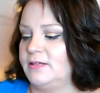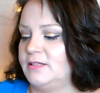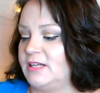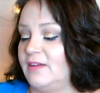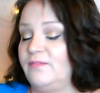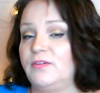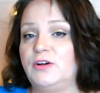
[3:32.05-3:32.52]

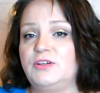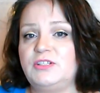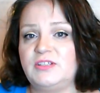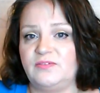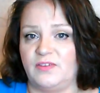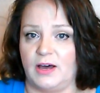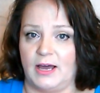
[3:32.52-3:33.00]

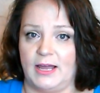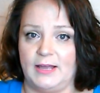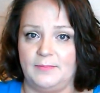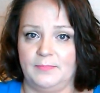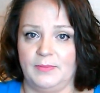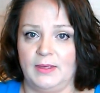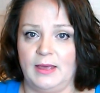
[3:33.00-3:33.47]

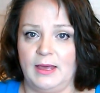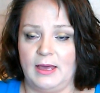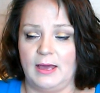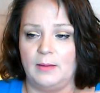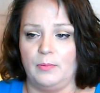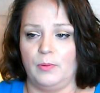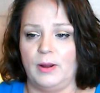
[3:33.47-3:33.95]
diversify
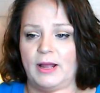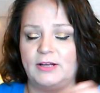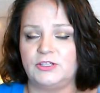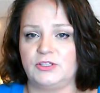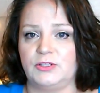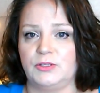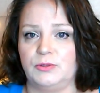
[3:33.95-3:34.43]
and
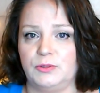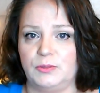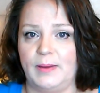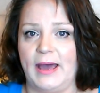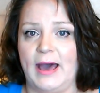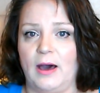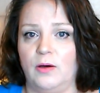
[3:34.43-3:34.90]
branch the
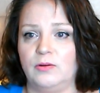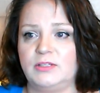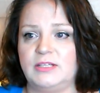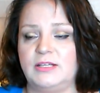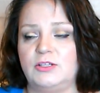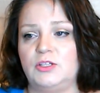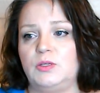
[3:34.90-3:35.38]
group out
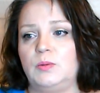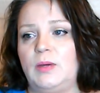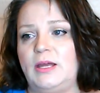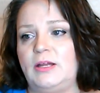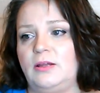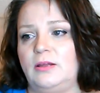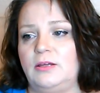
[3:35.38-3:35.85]

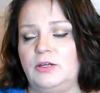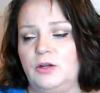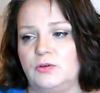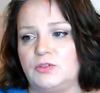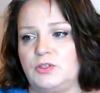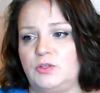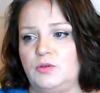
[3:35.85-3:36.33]
into
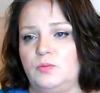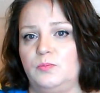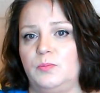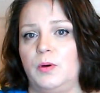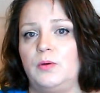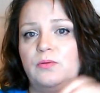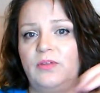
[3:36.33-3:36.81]
so you
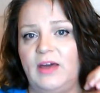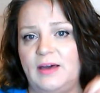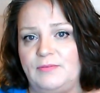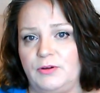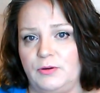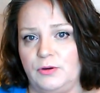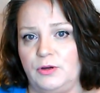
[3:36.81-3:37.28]
both
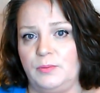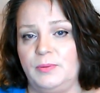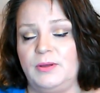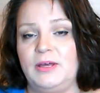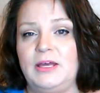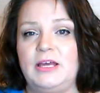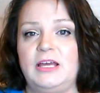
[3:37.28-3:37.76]
have a group
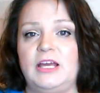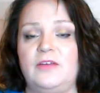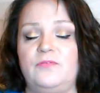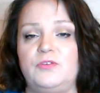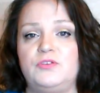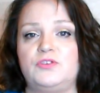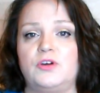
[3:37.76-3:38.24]

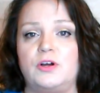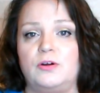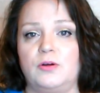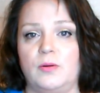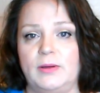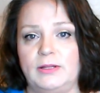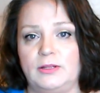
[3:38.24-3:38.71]
if you
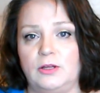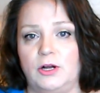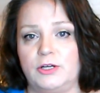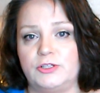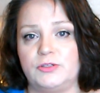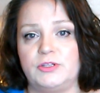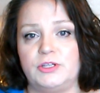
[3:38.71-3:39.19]
start growing
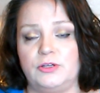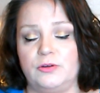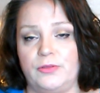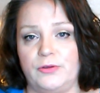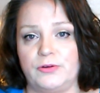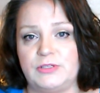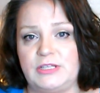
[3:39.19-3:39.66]
larger than your
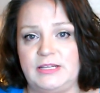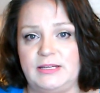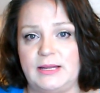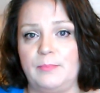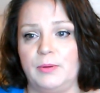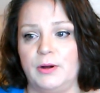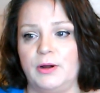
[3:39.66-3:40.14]
13
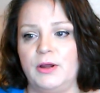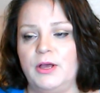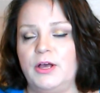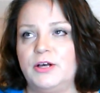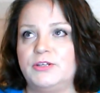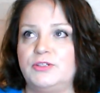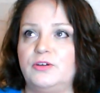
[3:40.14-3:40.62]
number.
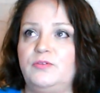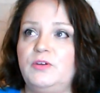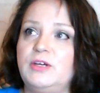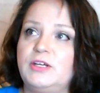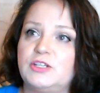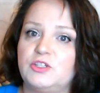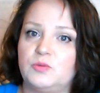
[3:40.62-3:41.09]
So if
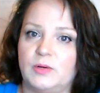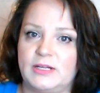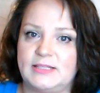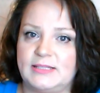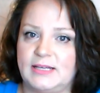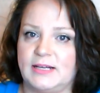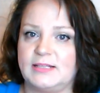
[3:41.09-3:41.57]
you get to
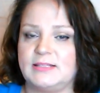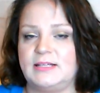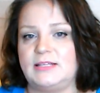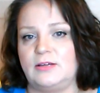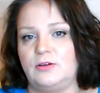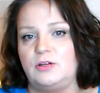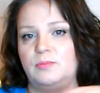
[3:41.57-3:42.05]
26, they
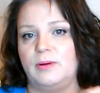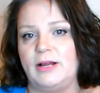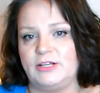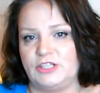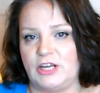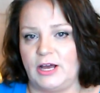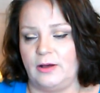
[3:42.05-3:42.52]
tell you to
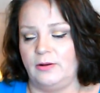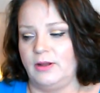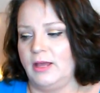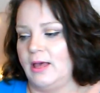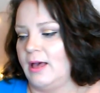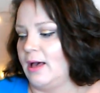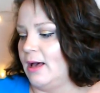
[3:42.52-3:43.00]
branch out.